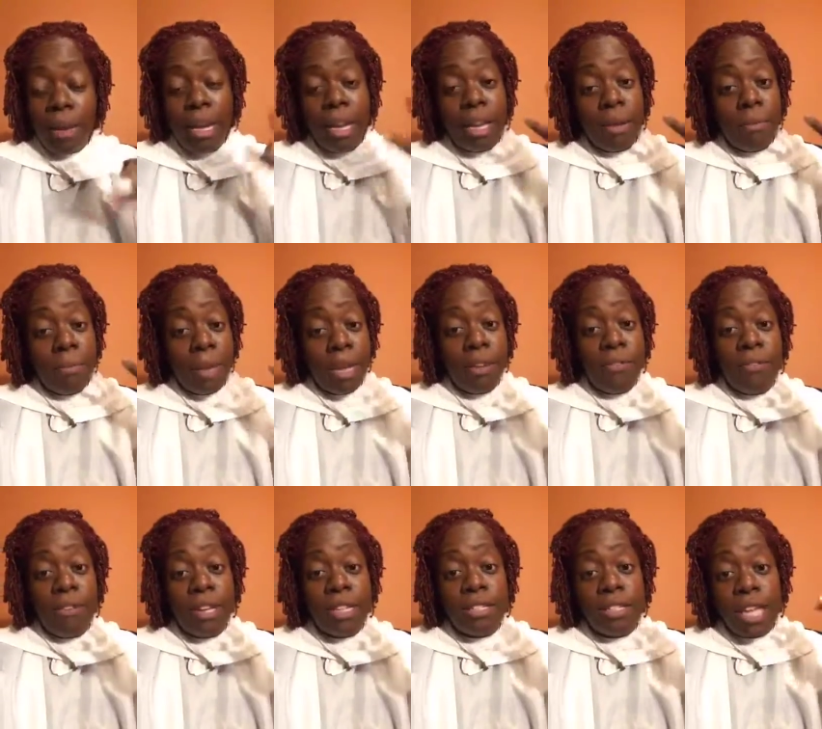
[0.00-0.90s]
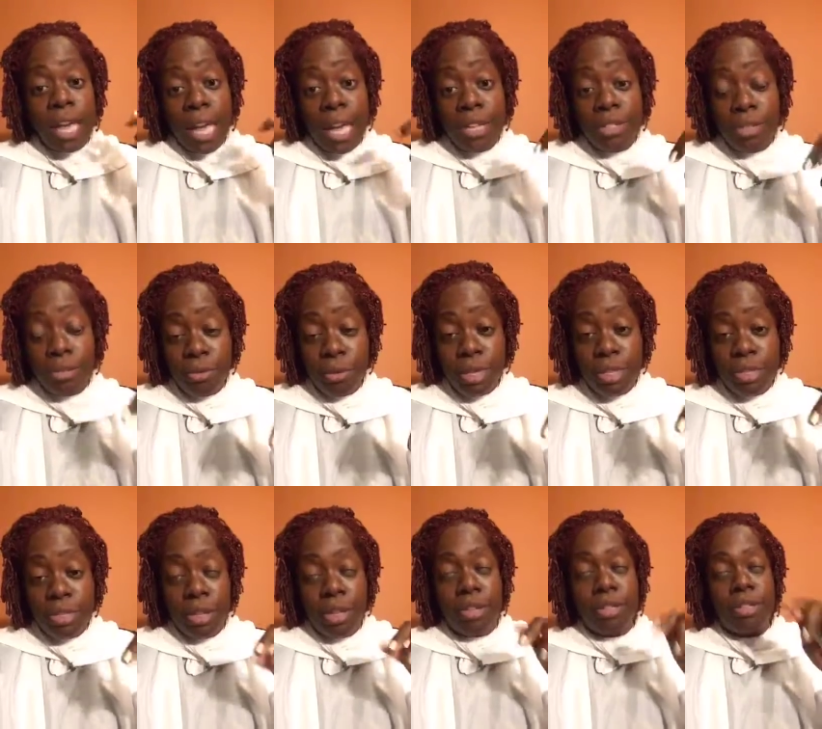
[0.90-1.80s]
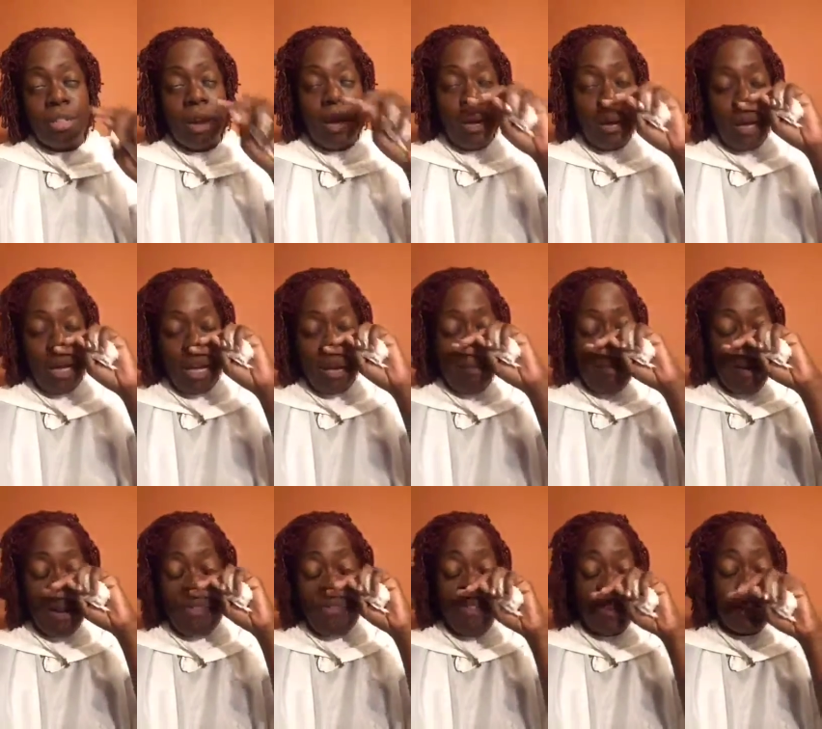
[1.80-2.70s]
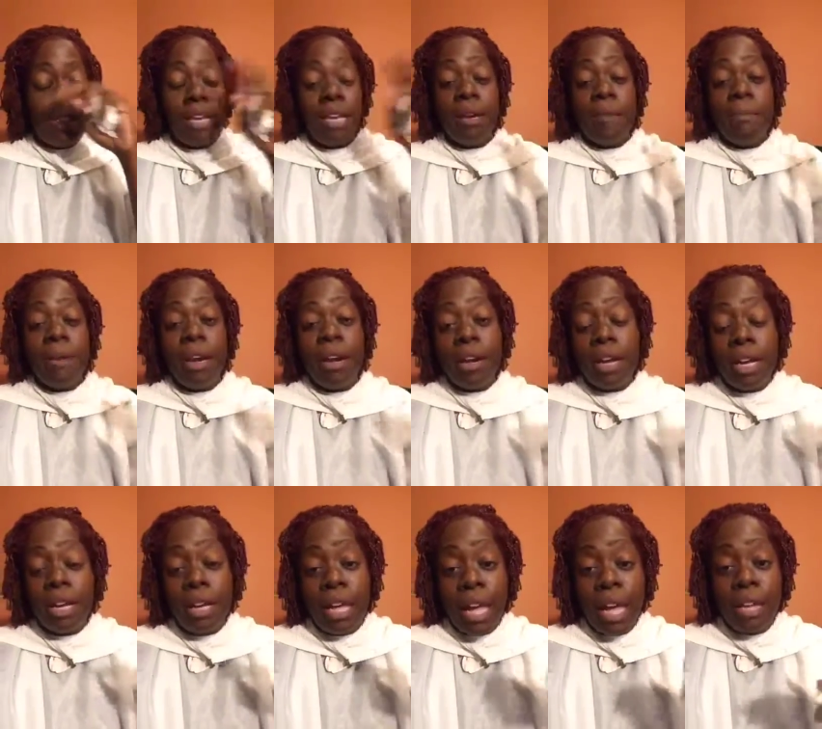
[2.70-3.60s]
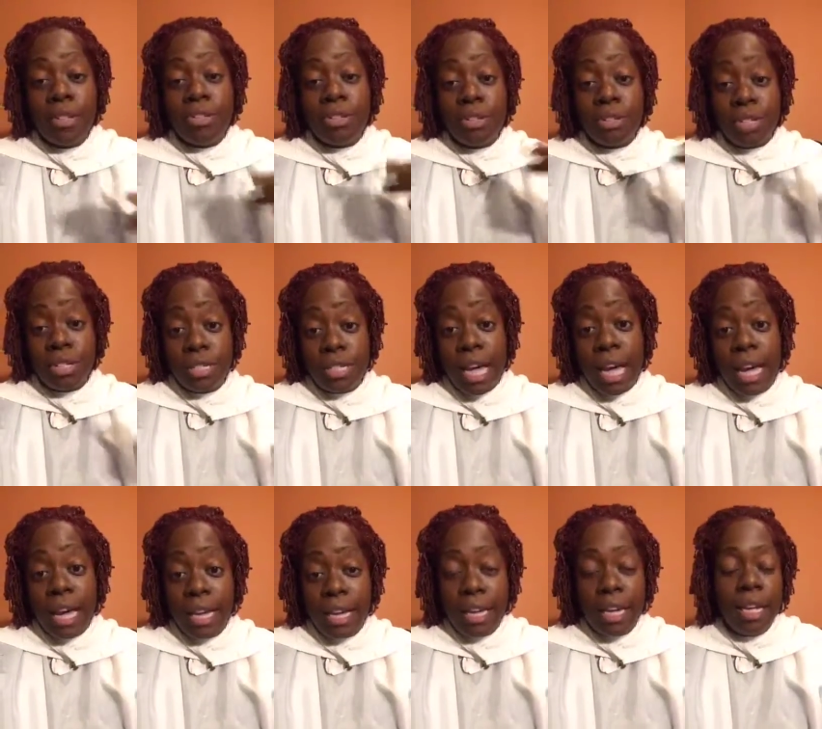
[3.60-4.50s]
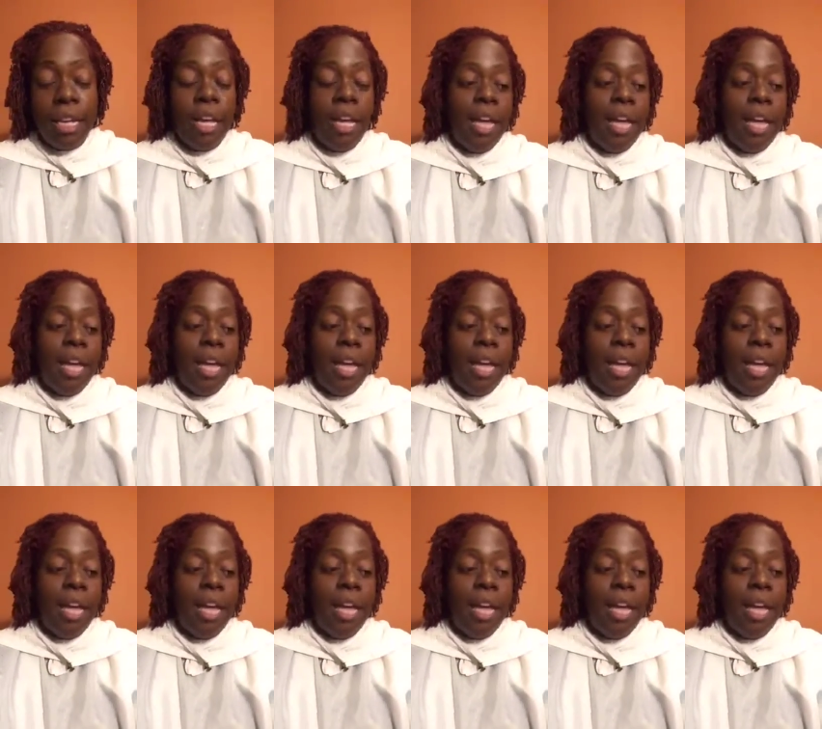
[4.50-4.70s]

And it benefits cancer research, it benefits the American Cancer Society.